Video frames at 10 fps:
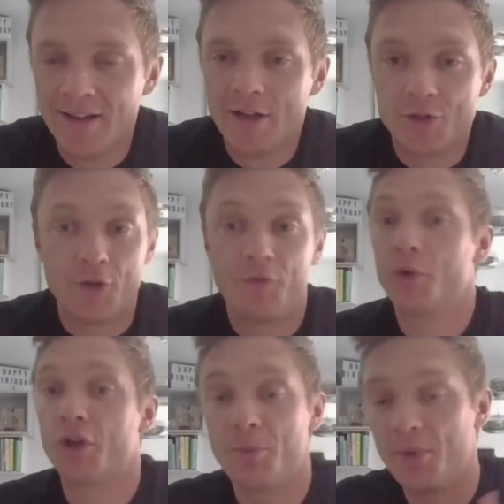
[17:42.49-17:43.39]
So if you're
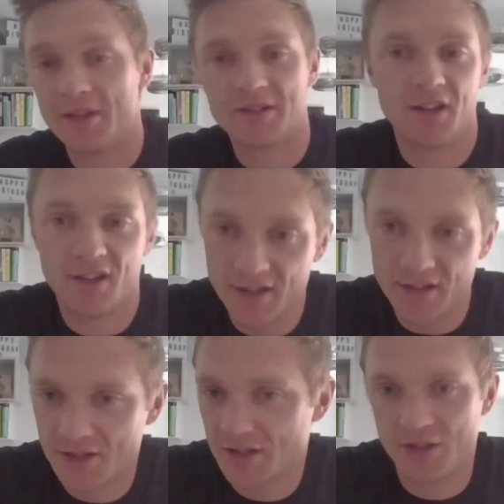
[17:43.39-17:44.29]
going to be a
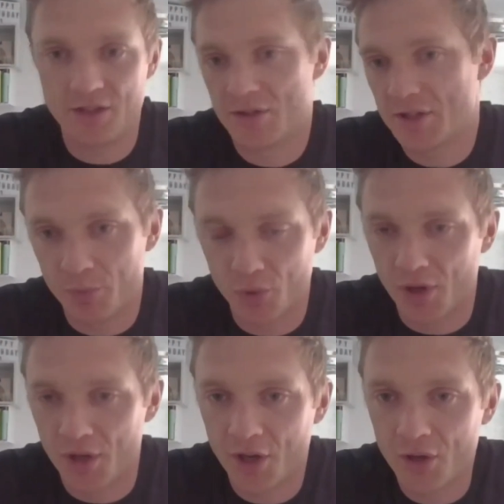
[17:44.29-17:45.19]
cyclist, just to use a sport
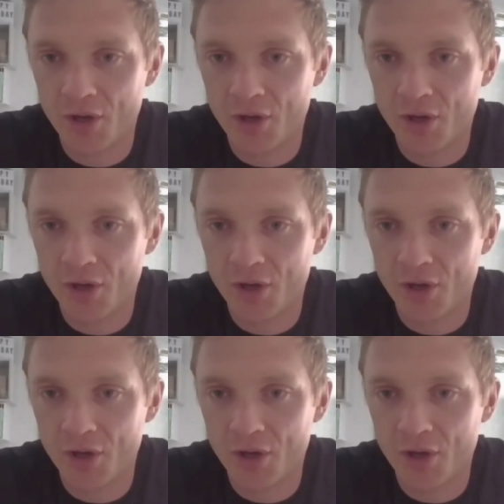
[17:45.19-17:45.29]
I know,